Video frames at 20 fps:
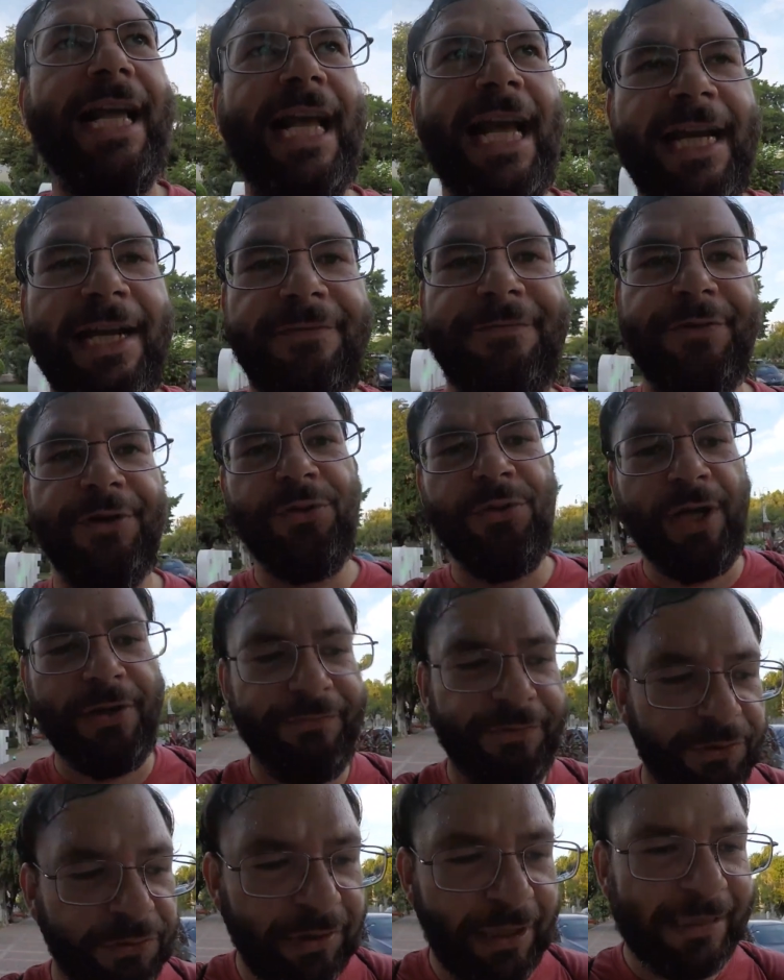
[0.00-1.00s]
again. If you
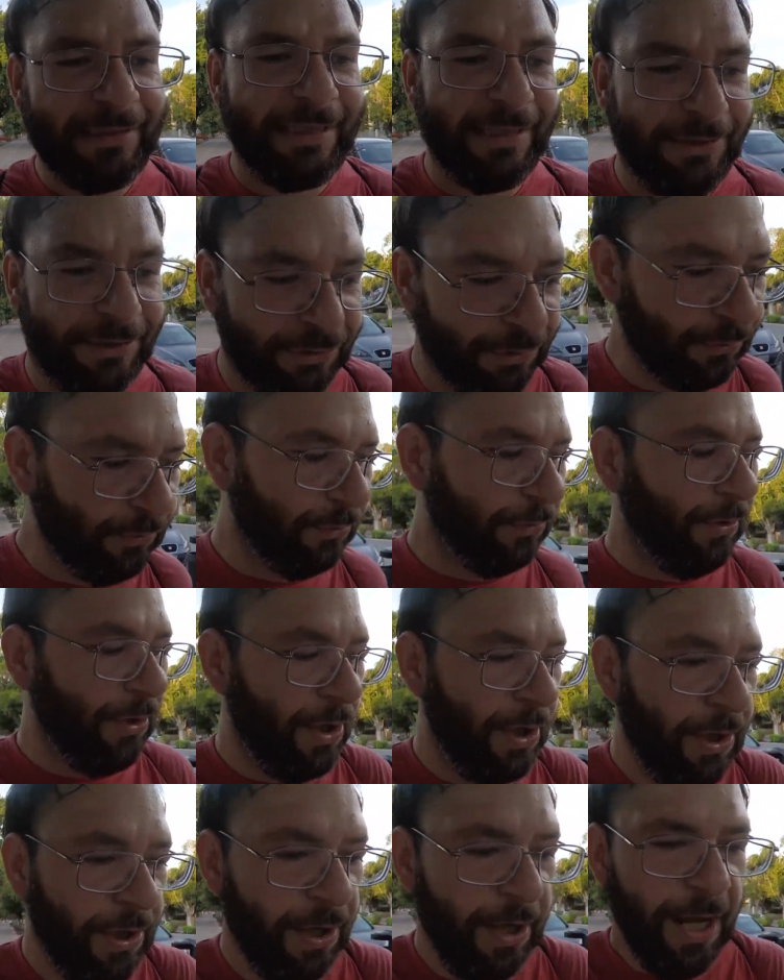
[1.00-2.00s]
if you listen to,
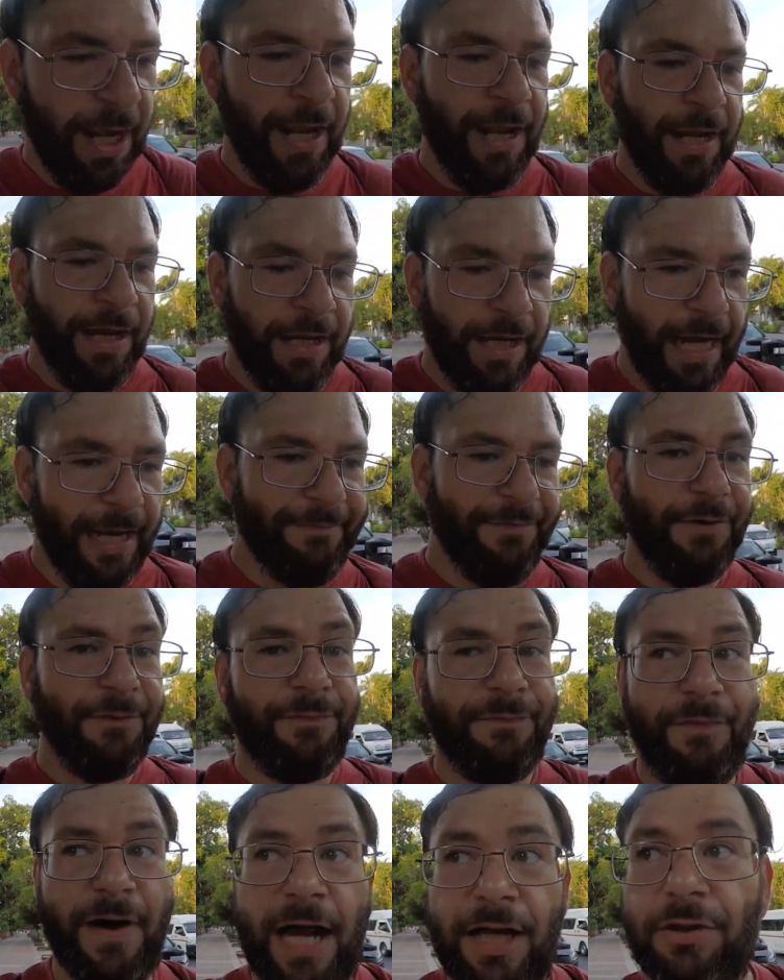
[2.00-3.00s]
if you
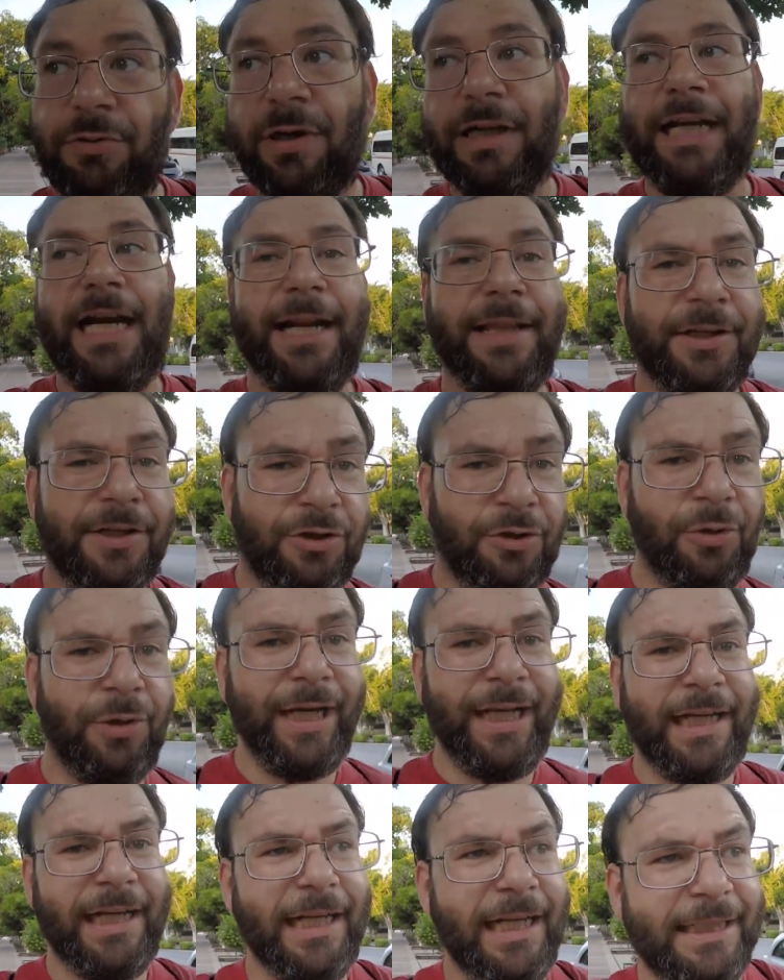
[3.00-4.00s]
follow a lot of the
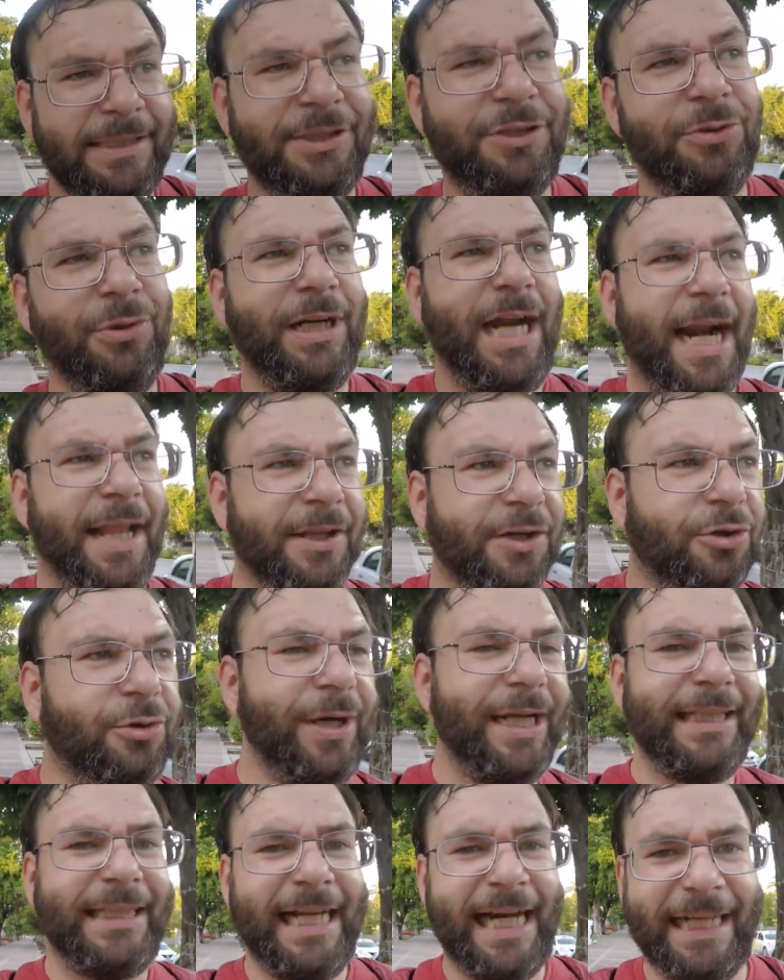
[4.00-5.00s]
creed and listen to a lot of the
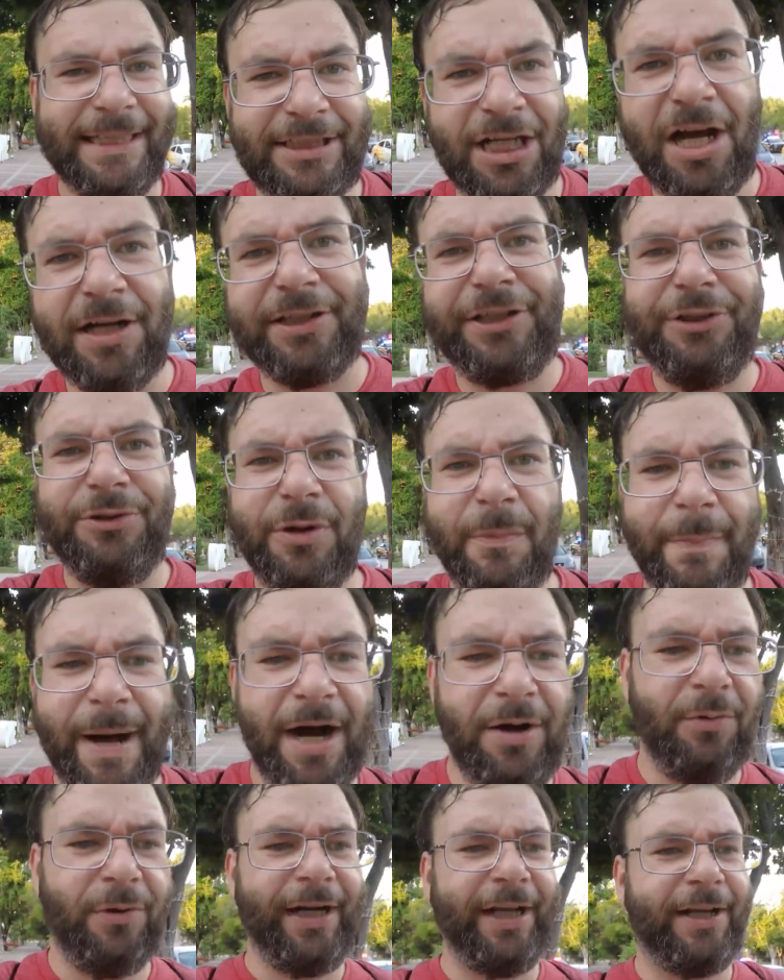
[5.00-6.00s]
creed that I talk to you
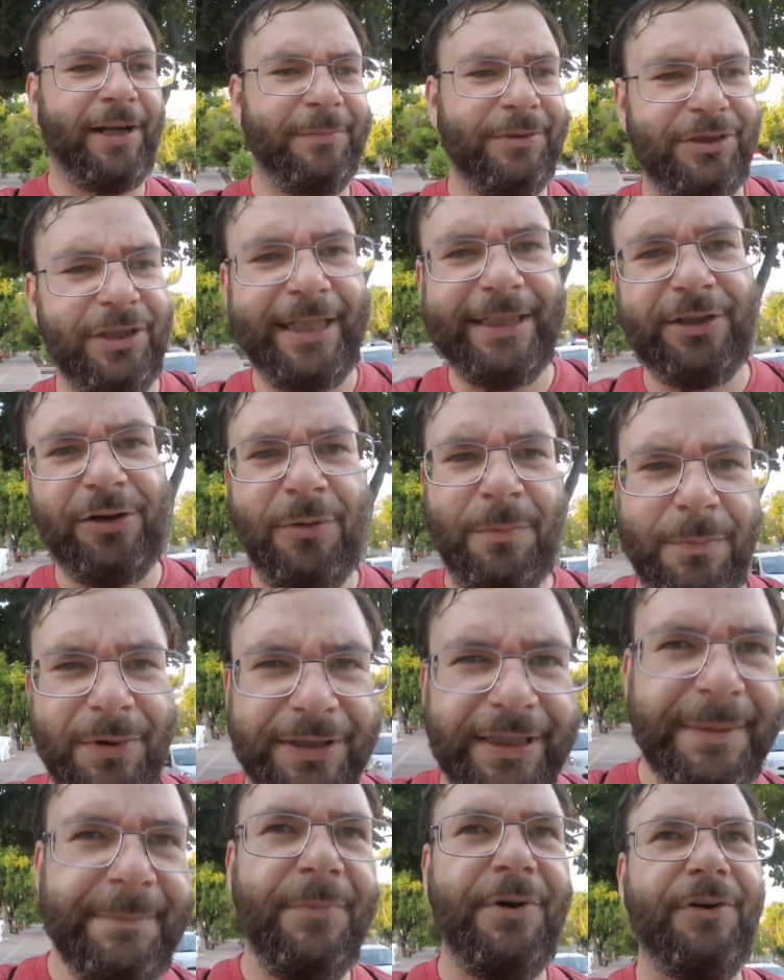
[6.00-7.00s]
about when it comes to like the whole
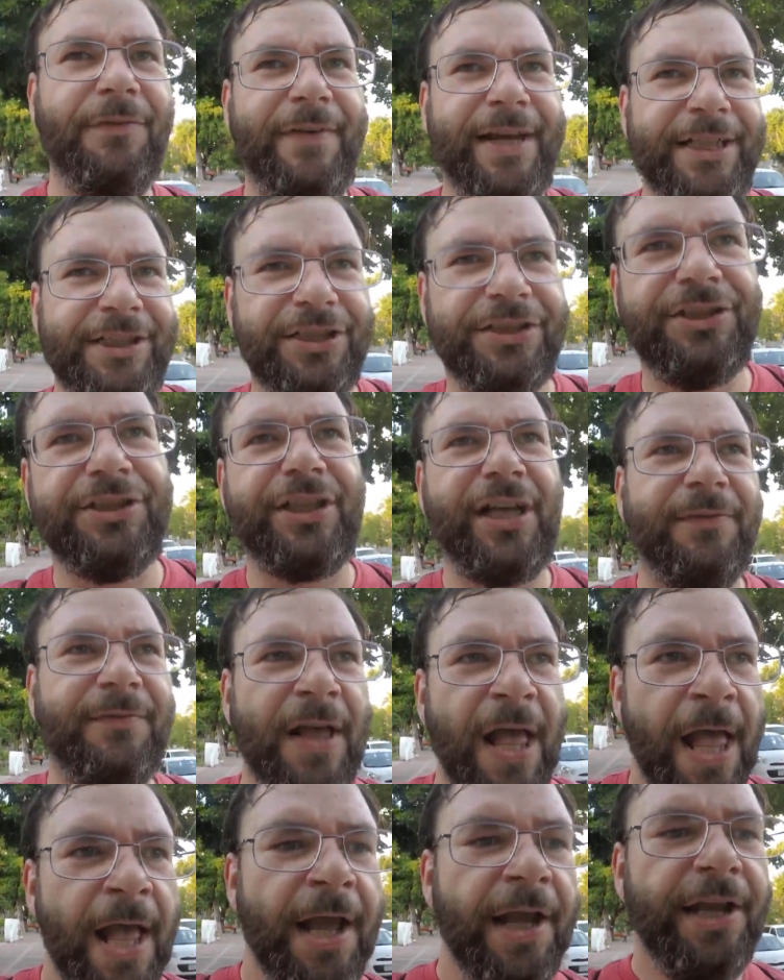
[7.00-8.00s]
Monday motivation stuff,
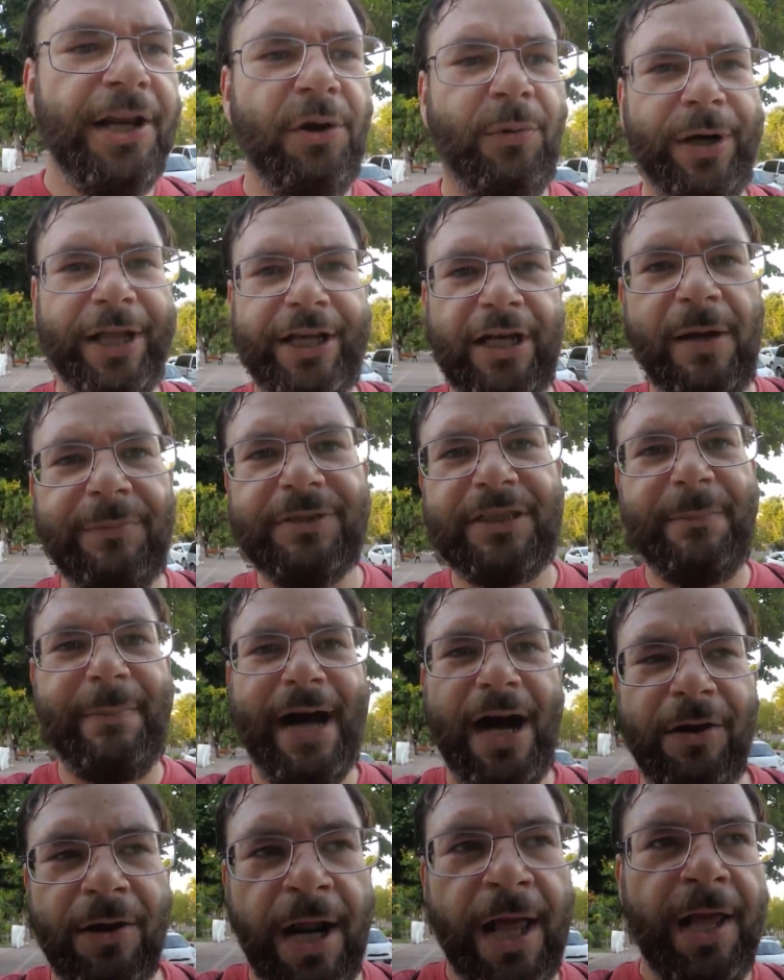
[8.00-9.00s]
you know, when it comes
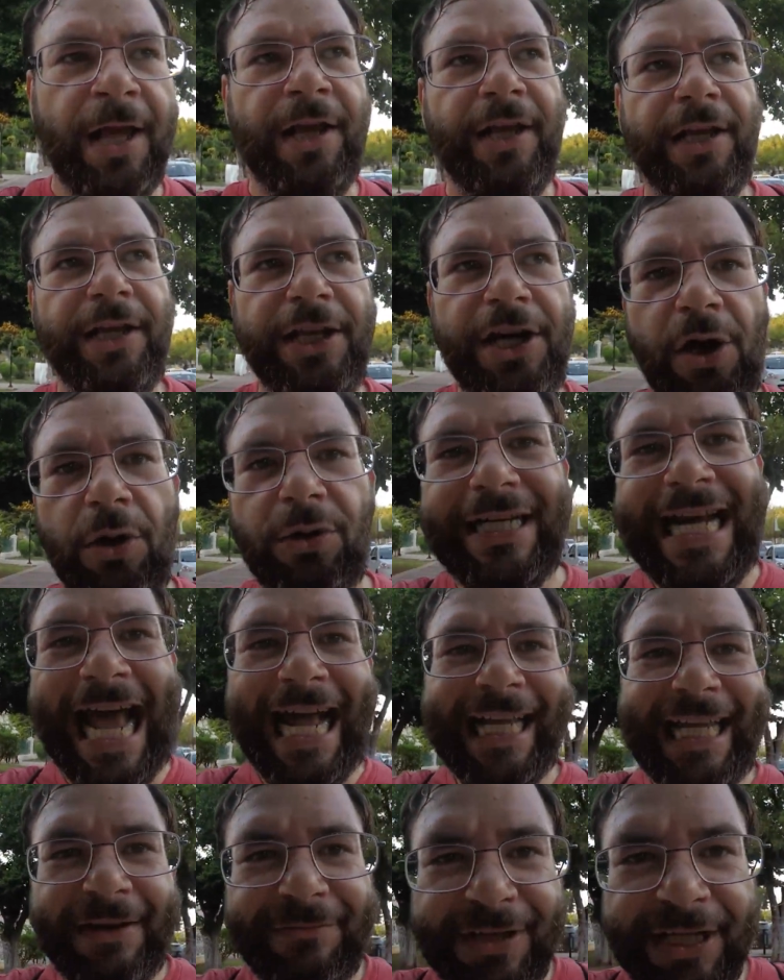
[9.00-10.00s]
about, you know,
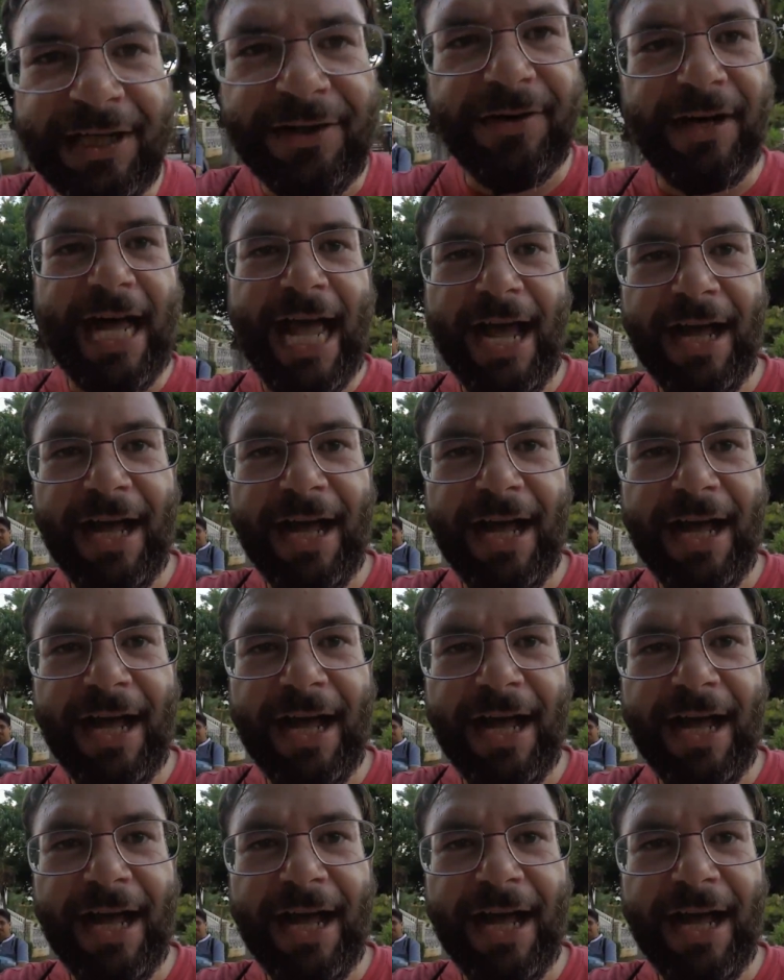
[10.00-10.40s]
not giving a,